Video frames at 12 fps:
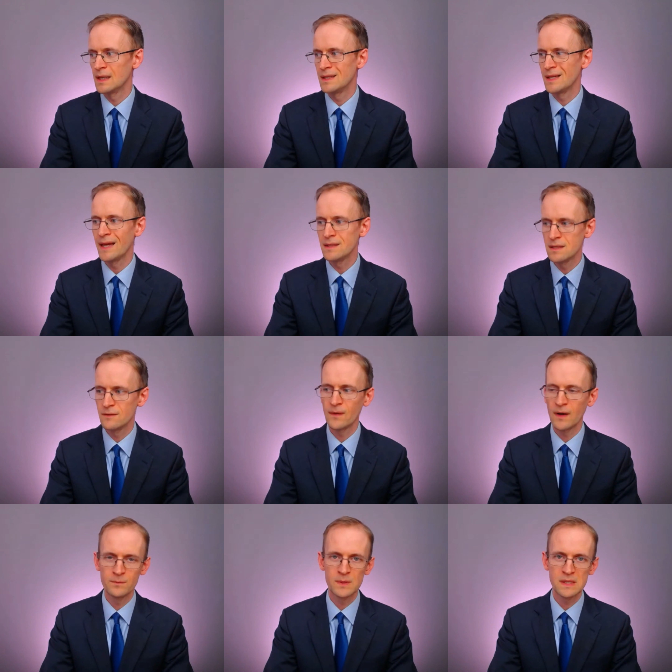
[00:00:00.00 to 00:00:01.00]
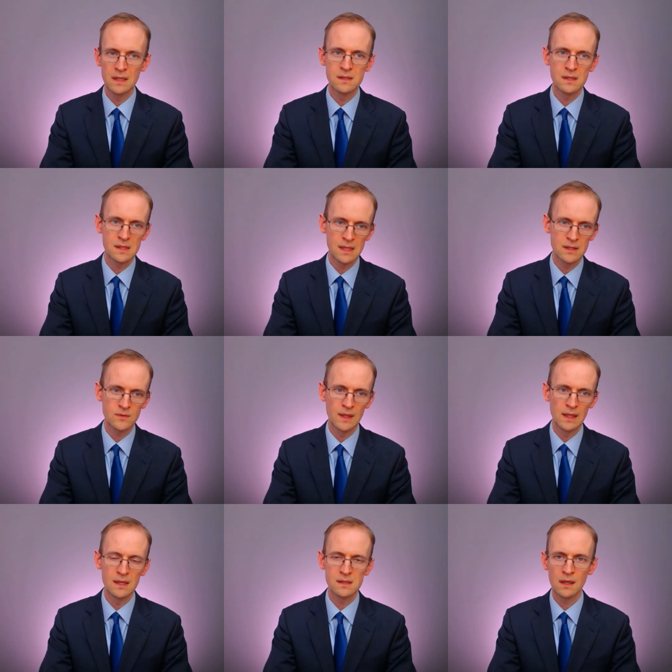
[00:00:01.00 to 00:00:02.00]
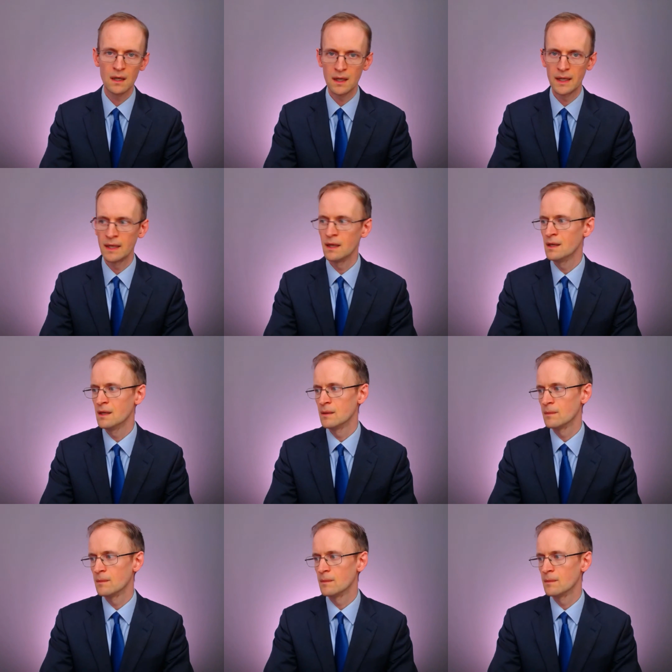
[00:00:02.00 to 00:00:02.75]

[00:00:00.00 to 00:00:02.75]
85% success rate is high,